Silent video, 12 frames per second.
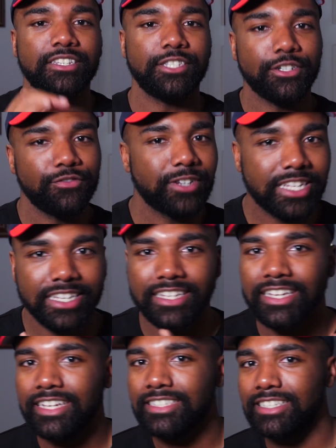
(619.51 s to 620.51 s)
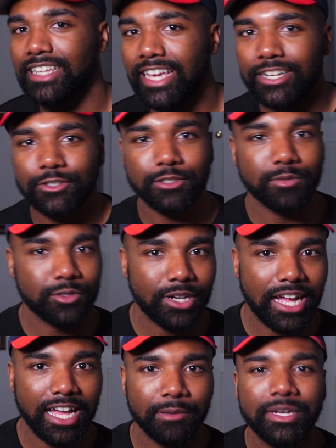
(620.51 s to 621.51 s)
Don't forget to like or
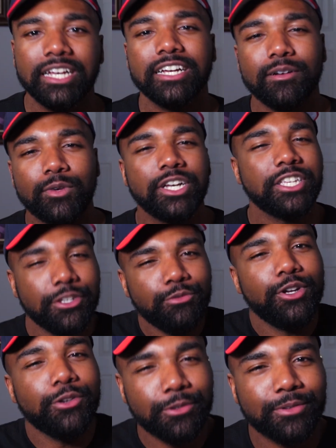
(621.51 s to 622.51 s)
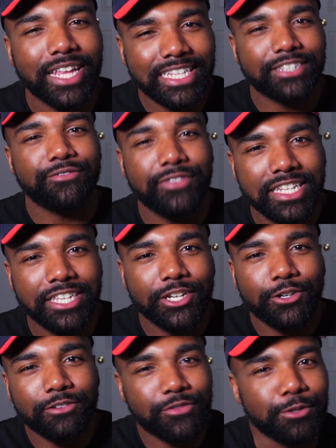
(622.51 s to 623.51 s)
subscribe. Come on, you know you like the
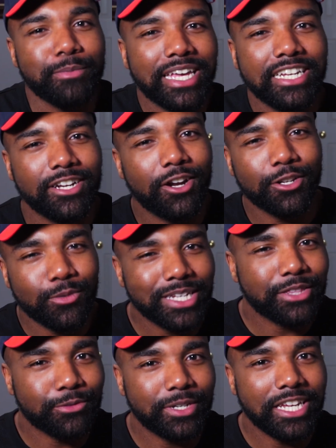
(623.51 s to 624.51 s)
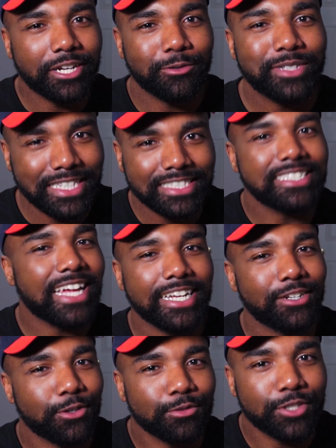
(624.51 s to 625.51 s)
video if you made it all the way through here with these
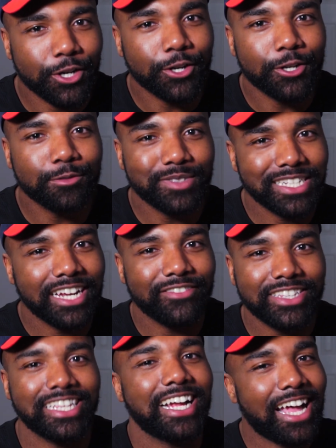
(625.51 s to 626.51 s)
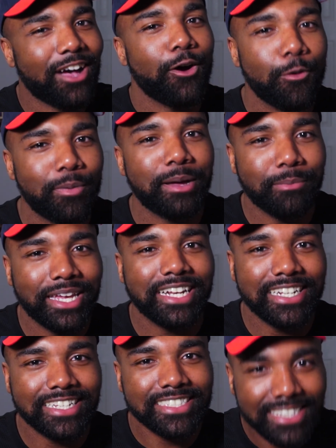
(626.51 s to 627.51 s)
technical terms and everything. I hope I made
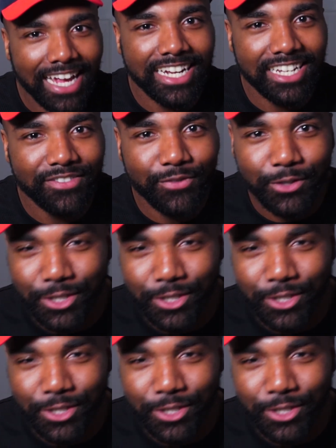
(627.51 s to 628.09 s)
it exciting for